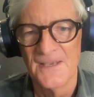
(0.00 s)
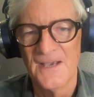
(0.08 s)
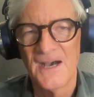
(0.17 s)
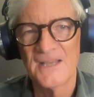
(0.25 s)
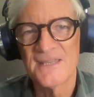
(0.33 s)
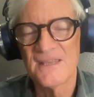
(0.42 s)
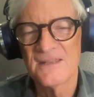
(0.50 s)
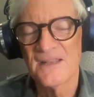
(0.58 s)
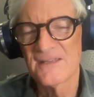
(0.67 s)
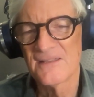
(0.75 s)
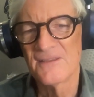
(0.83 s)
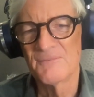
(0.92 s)
I don't
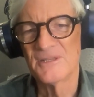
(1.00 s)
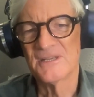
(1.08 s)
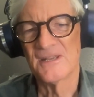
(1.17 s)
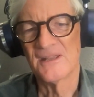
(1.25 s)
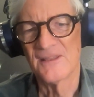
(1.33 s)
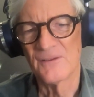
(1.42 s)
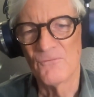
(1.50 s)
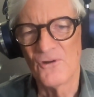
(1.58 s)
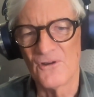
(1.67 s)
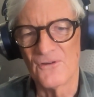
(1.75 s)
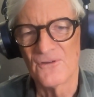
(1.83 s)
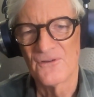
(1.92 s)
think we did anything
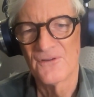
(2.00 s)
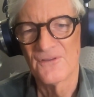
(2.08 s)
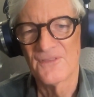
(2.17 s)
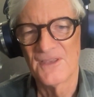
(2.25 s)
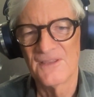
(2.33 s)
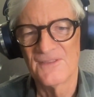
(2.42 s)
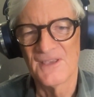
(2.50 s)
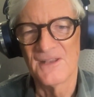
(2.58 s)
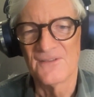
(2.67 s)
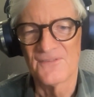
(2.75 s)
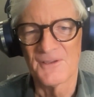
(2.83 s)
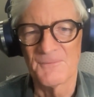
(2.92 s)
wrong. The
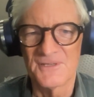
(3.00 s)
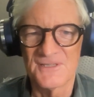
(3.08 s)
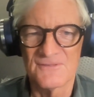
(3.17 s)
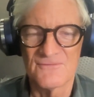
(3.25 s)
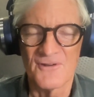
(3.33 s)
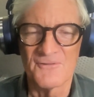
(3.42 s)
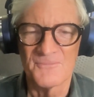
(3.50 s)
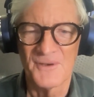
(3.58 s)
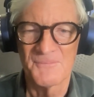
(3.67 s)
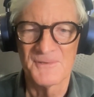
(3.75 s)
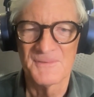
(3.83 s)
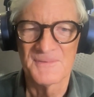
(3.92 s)
only thing we did wrong
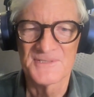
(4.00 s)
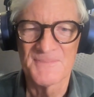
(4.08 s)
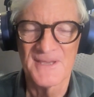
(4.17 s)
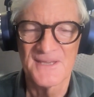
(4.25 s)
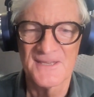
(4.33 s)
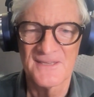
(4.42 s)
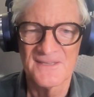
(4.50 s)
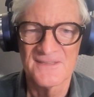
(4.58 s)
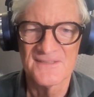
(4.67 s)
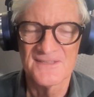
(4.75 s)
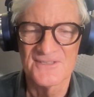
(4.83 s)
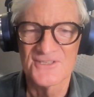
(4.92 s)
probably was
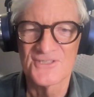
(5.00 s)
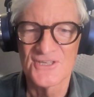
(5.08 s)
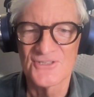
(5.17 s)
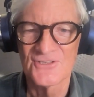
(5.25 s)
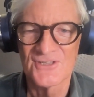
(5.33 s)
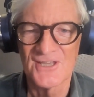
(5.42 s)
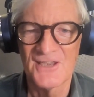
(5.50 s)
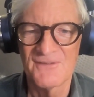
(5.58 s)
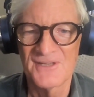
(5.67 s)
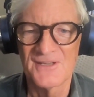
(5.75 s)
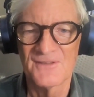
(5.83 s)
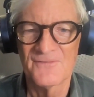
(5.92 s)
making the decision to go
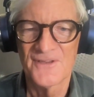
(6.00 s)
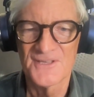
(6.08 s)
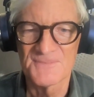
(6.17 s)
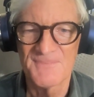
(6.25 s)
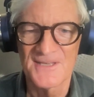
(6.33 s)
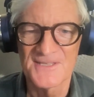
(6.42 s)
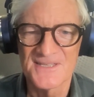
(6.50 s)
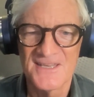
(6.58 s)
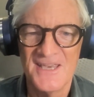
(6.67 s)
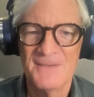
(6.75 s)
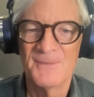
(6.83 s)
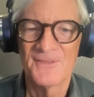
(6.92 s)
in the first place.
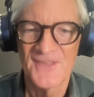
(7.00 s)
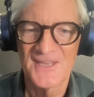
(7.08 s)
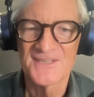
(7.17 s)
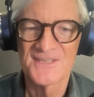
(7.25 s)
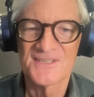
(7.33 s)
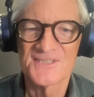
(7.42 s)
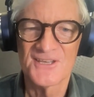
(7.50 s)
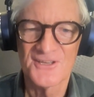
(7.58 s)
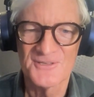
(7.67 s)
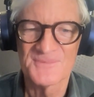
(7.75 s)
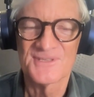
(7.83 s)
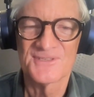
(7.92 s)
But then
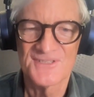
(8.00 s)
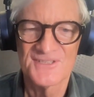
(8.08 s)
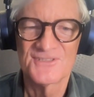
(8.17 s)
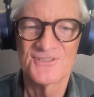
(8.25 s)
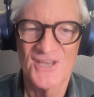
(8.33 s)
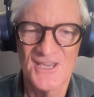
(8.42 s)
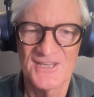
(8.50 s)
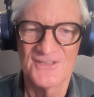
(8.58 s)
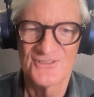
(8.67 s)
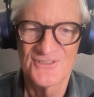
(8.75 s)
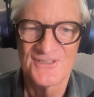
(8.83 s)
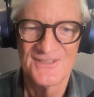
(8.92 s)
circumstances
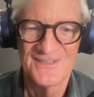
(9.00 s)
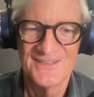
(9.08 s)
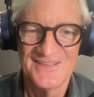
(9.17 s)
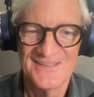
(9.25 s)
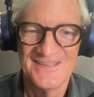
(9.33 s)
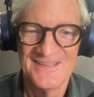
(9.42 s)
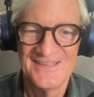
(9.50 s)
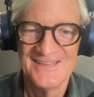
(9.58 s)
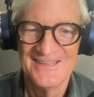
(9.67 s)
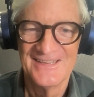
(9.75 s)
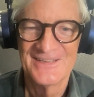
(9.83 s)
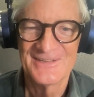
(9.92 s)
changed.
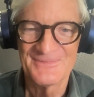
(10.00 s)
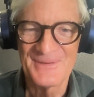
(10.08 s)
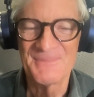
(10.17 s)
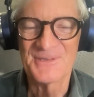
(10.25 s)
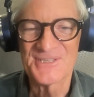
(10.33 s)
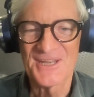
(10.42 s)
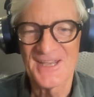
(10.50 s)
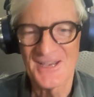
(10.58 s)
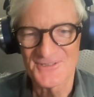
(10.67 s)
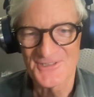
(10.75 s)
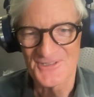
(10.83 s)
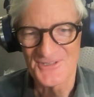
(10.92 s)
When we set
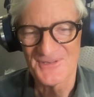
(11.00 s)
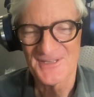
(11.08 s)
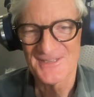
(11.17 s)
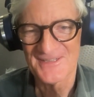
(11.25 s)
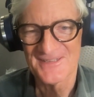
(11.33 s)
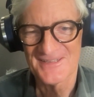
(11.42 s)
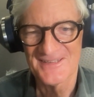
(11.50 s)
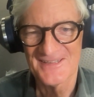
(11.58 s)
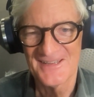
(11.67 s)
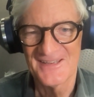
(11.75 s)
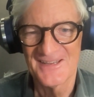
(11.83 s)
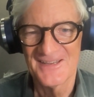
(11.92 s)
out to do it,
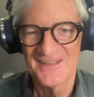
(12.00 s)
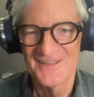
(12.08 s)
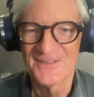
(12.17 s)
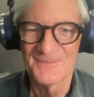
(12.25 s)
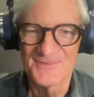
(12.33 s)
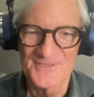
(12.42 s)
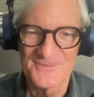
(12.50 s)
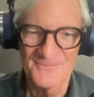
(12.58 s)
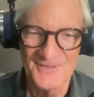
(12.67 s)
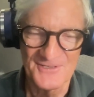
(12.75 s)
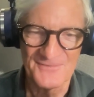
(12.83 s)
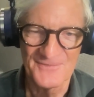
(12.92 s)
there was
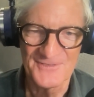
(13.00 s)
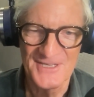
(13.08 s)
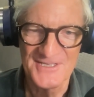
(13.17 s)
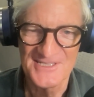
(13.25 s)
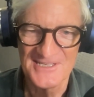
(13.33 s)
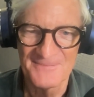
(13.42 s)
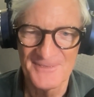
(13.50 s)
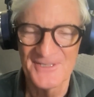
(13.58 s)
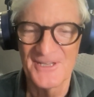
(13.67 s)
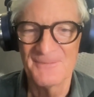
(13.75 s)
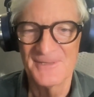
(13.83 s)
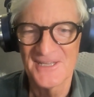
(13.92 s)
wonderful Tesla, but
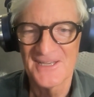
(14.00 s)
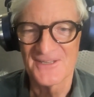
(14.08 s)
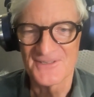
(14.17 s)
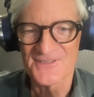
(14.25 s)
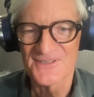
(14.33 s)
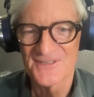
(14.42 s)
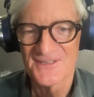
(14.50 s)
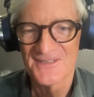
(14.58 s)
nobody else.